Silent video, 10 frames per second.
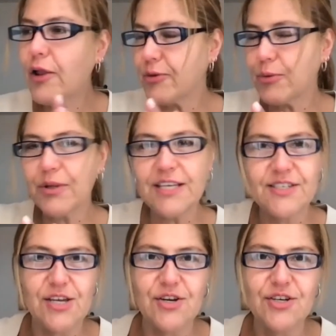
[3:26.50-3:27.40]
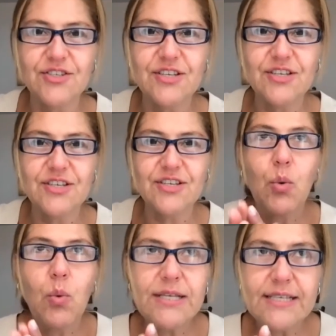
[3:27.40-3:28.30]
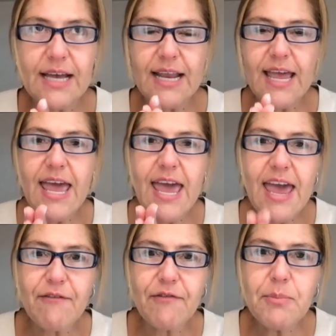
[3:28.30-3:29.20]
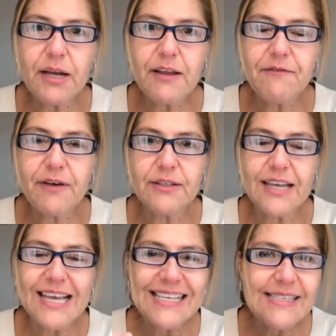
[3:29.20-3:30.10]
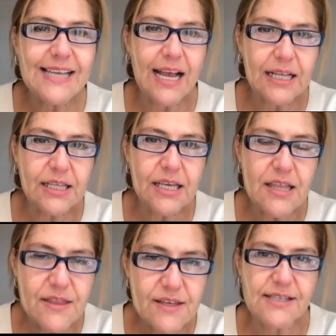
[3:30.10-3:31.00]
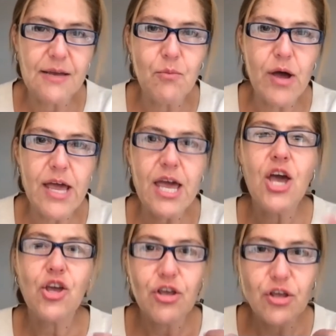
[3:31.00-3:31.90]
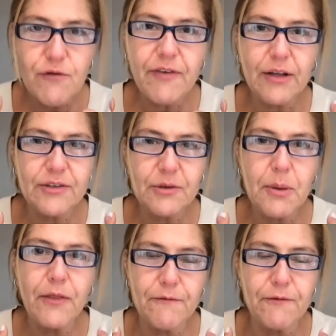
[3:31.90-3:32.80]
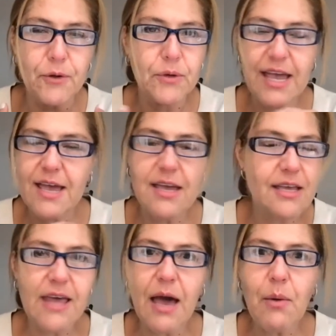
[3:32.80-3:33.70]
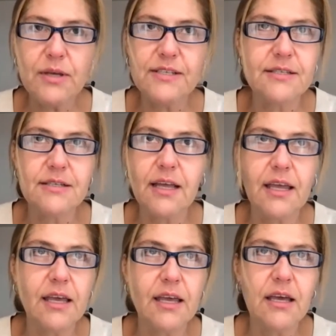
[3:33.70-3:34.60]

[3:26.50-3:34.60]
through these years was that everybody felt exactly the same way you felt about the food. That was like,